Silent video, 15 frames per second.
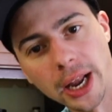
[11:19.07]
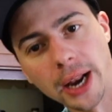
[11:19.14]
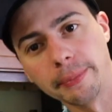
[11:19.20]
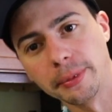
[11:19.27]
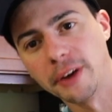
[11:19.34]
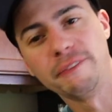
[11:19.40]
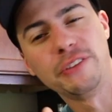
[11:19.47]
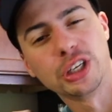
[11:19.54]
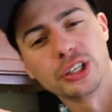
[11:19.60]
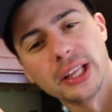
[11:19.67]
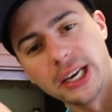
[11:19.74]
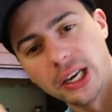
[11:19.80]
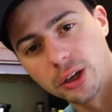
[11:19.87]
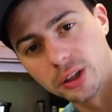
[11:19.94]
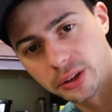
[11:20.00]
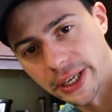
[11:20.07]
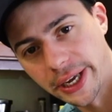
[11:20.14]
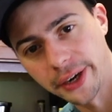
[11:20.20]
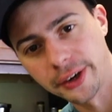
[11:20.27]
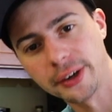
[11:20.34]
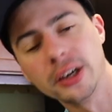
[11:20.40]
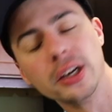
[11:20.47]
I'm gonna figure that out
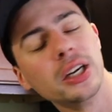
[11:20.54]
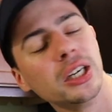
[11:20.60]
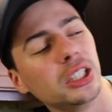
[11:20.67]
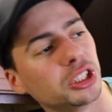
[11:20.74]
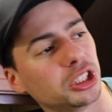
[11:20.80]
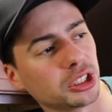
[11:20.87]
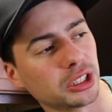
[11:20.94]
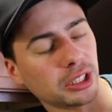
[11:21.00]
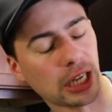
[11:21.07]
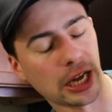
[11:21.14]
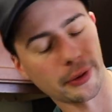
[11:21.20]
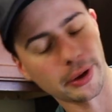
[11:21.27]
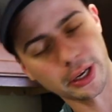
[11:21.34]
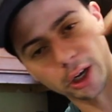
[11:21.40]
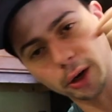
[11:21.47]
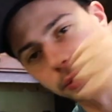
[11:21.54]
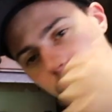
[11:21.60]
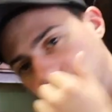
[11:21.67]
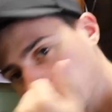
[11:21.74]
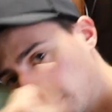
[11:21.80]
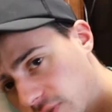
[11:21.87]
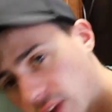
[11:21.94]
later. Just like how I go with
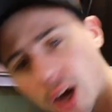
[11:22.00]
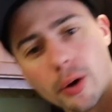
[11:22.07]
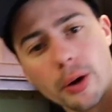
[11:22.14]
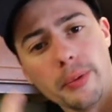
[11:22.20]
the flow.